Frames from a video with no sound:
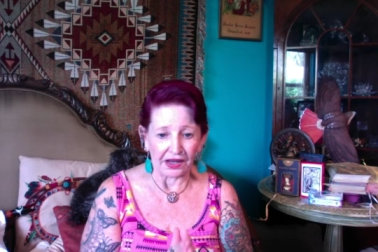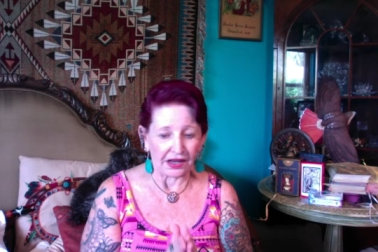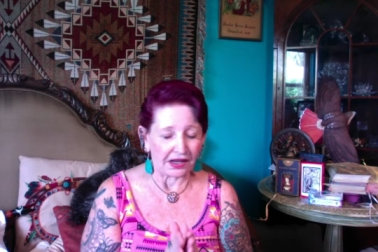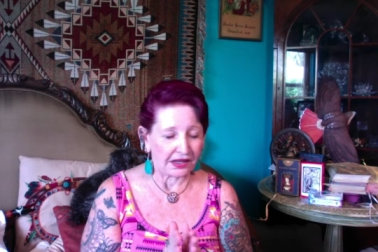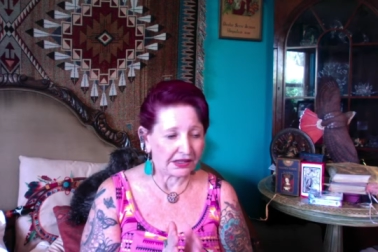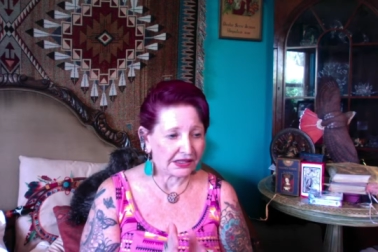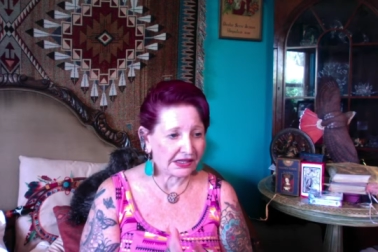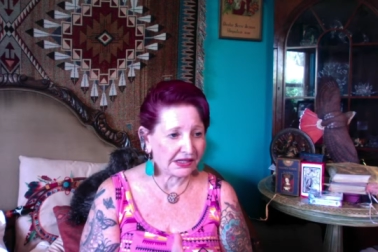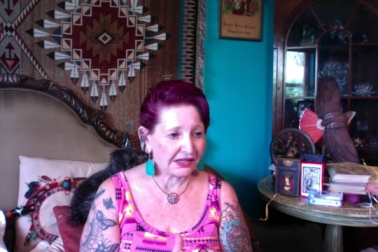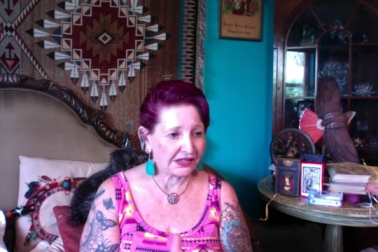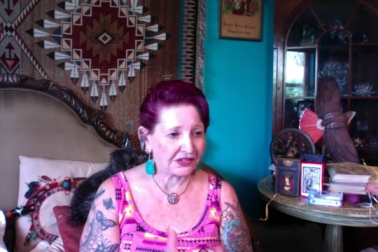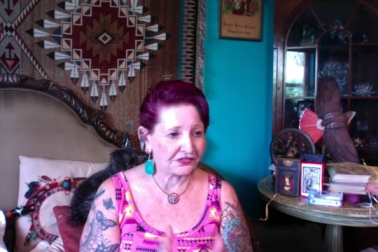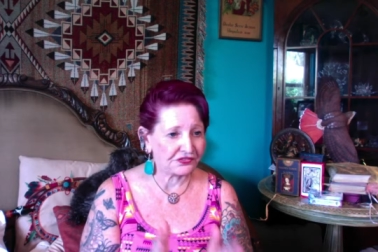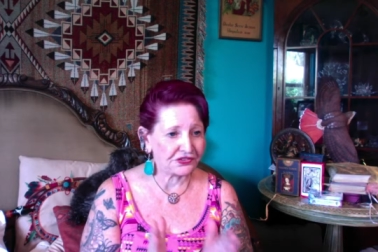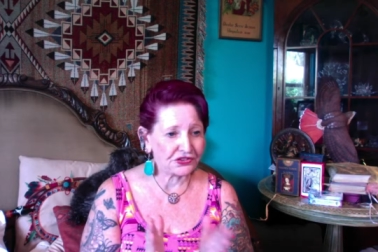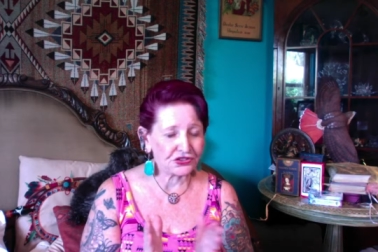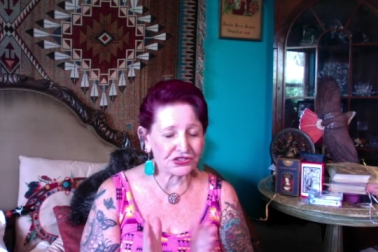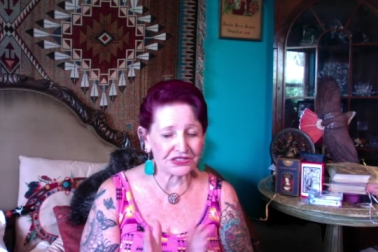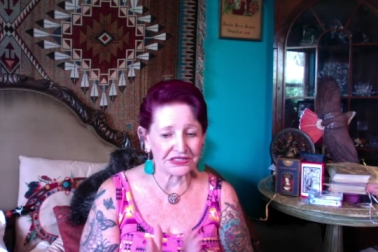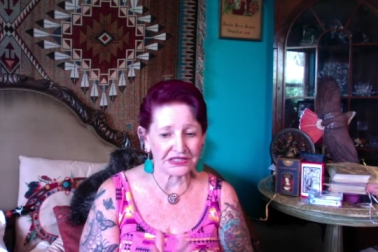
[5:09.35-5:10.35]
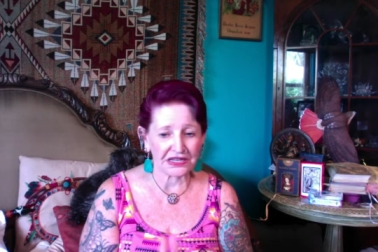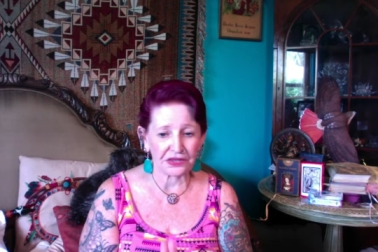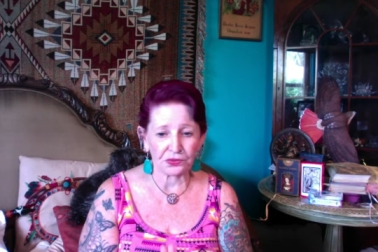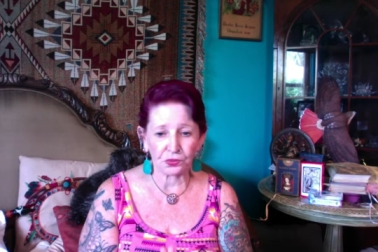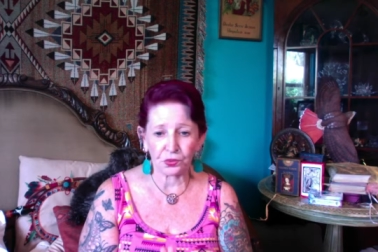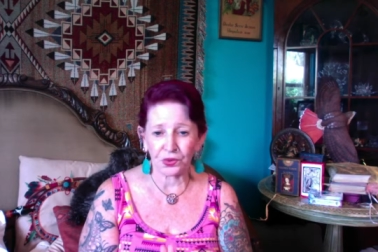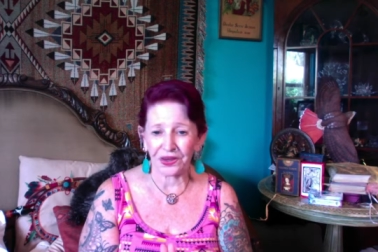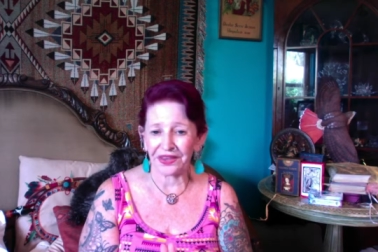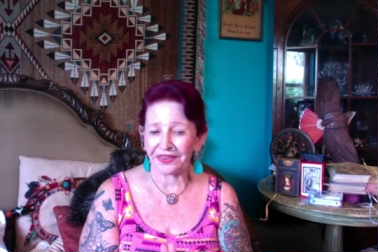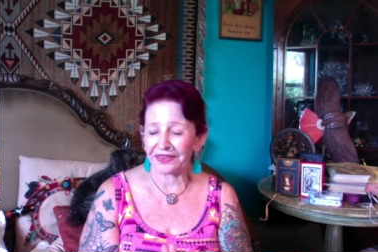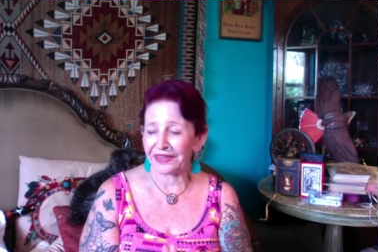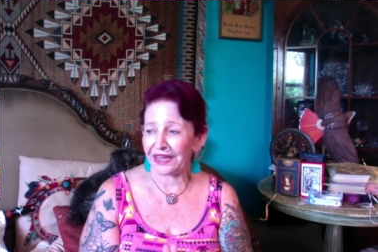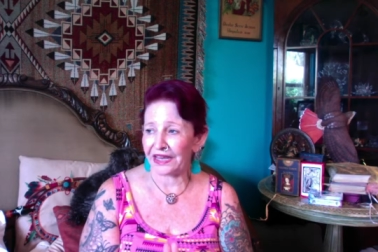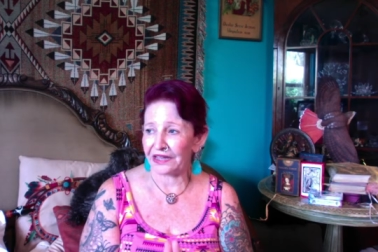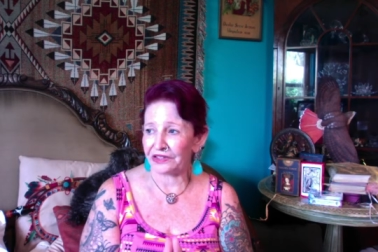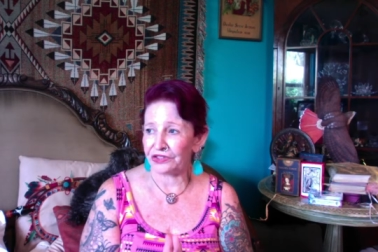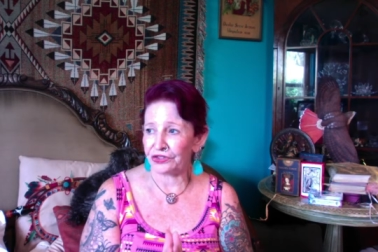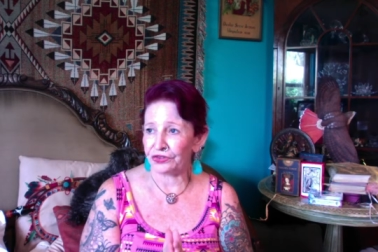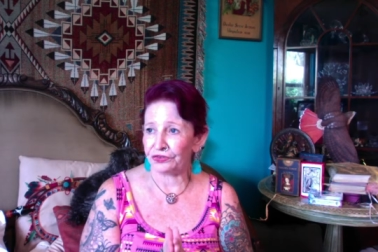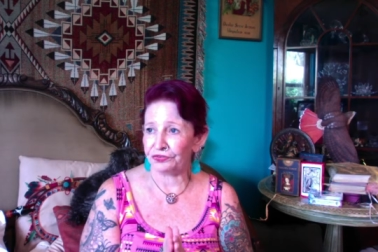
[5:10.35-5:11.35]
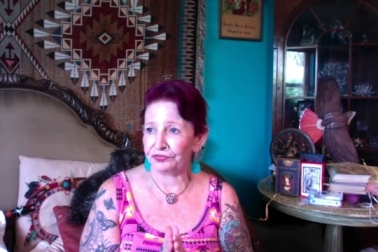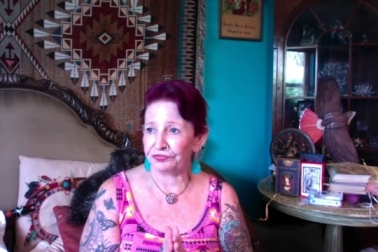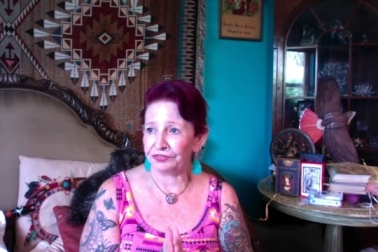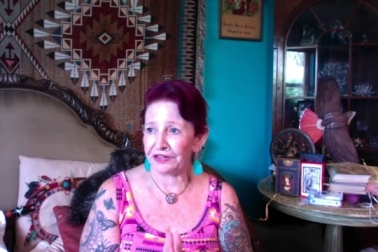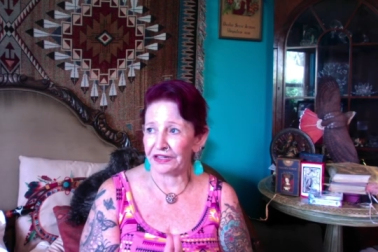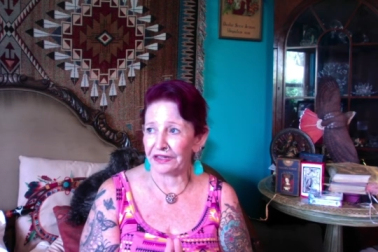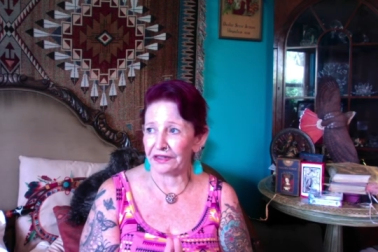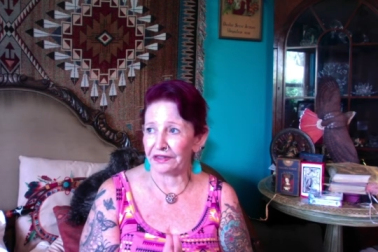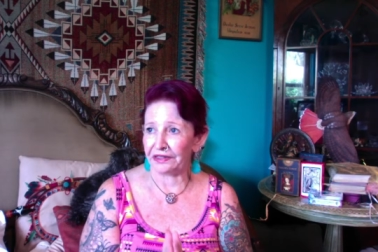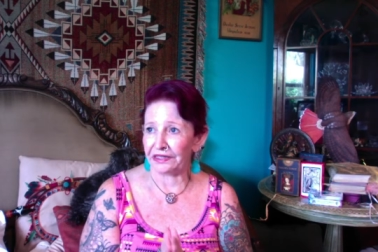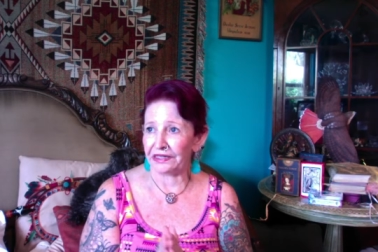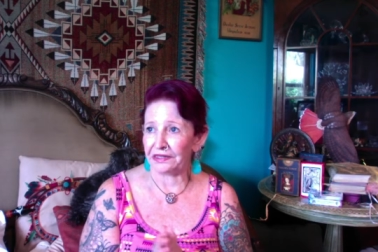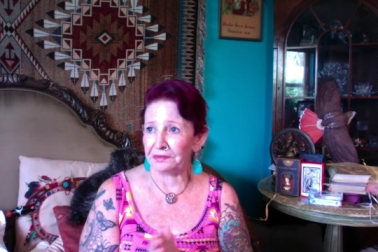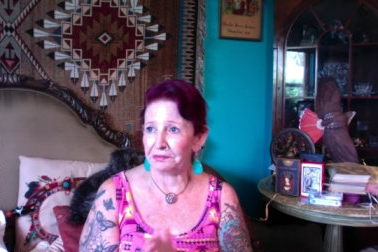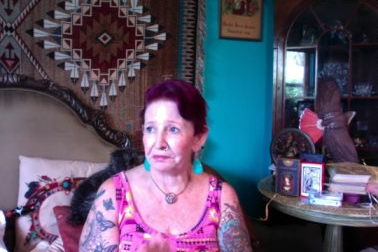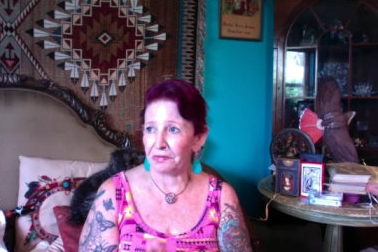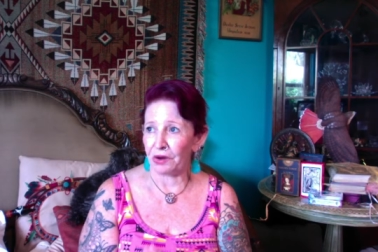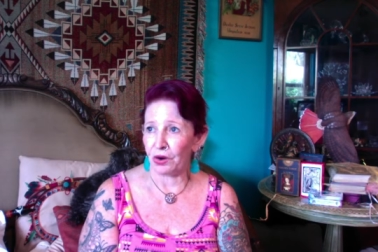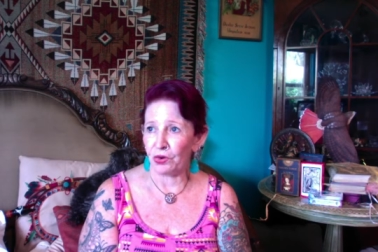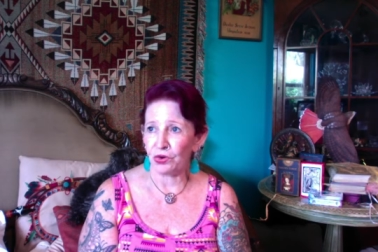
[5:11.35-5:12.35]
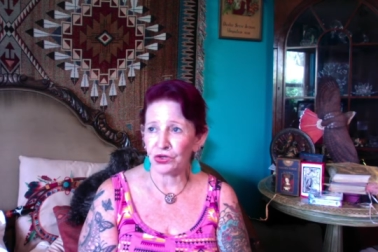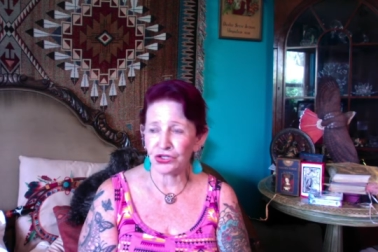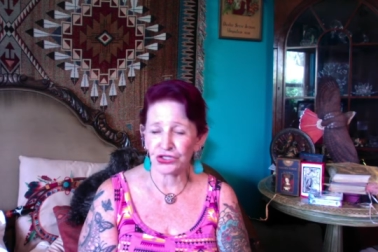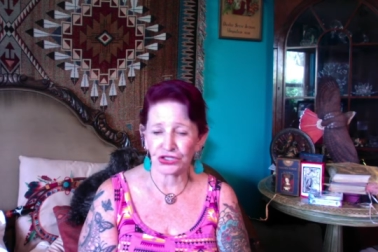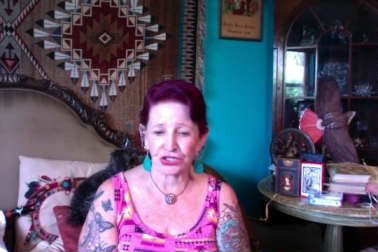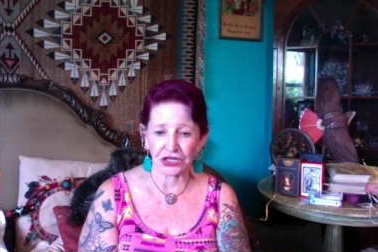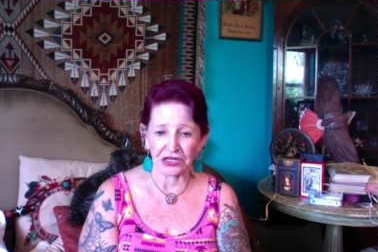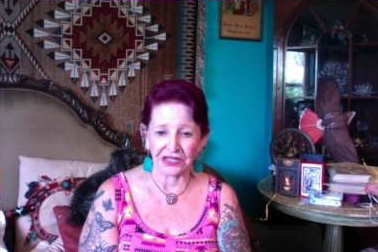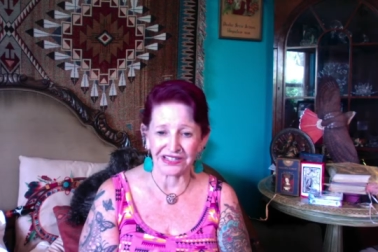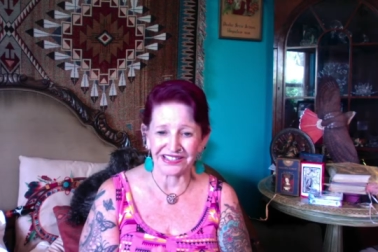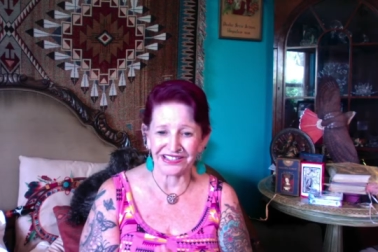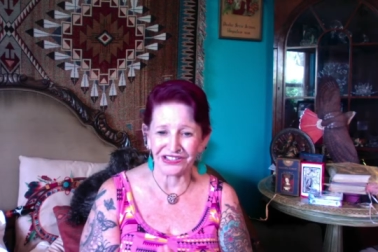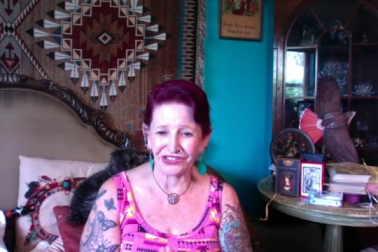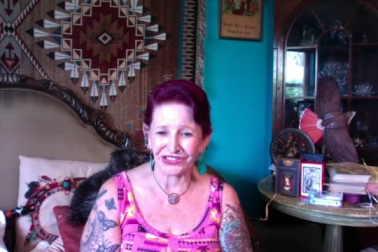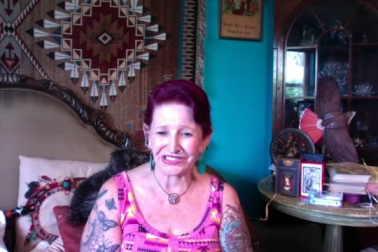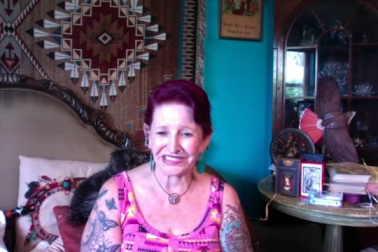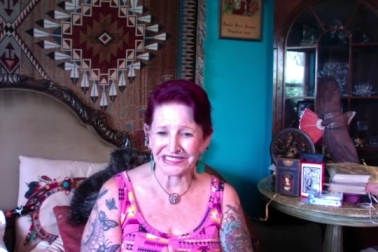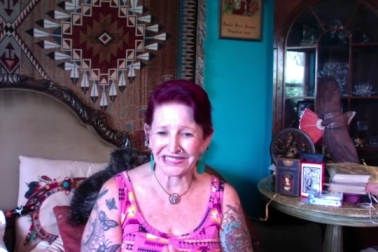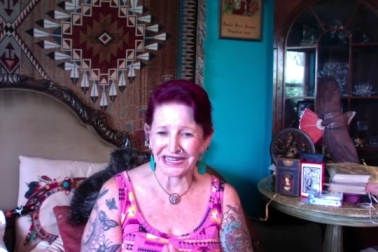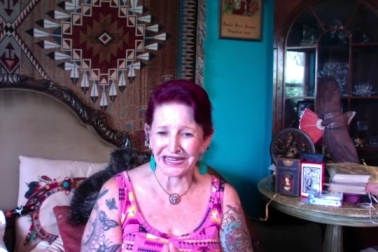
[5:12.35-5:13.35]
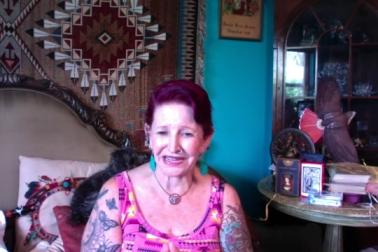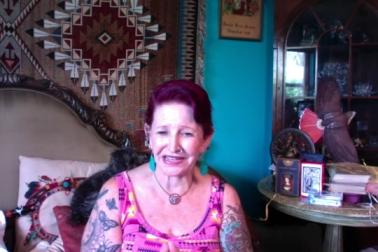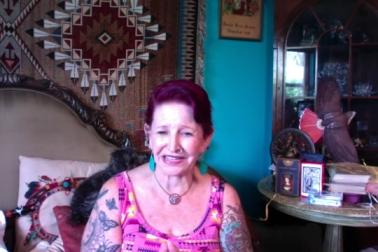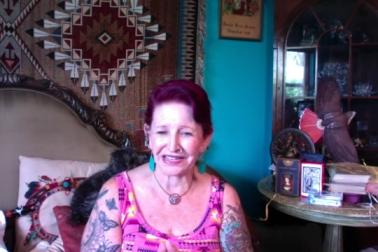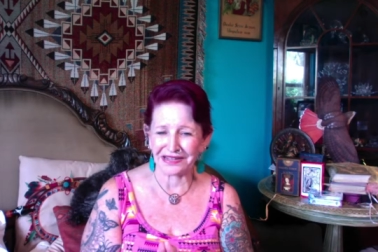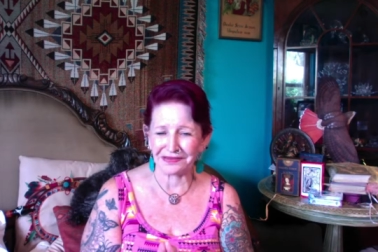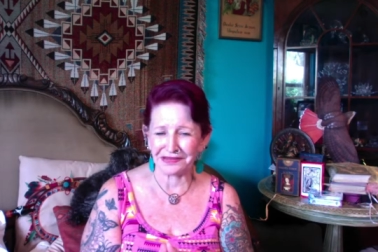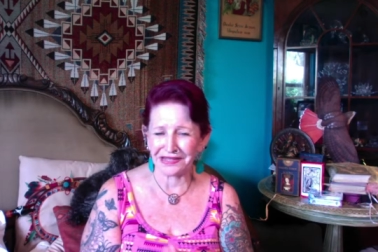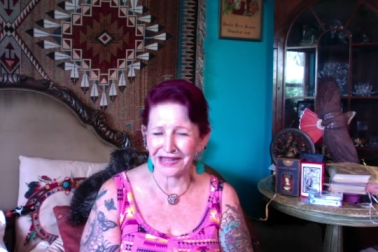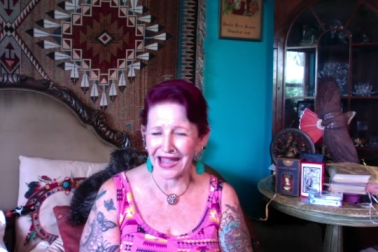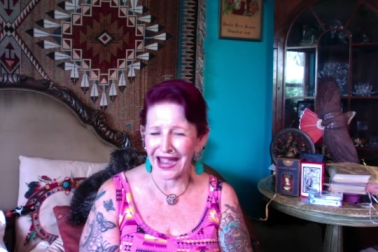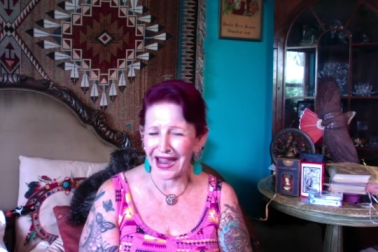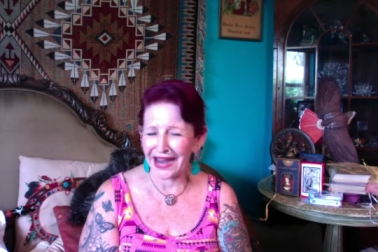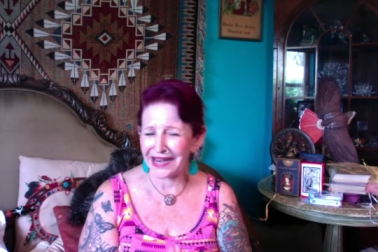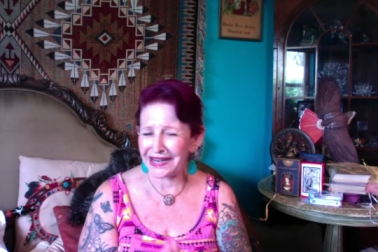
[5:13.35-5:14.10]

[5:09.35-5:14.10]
again, if you sit with and you feel emotion, you'll see nine